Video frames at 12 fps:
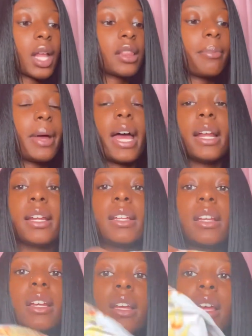the
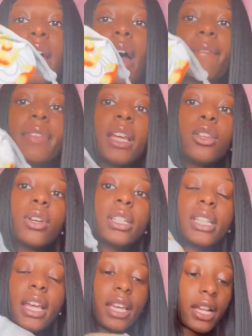pattern, I think you
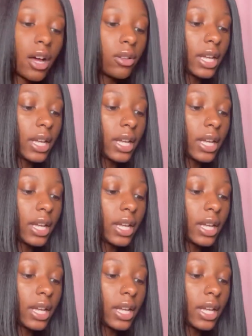could take it out.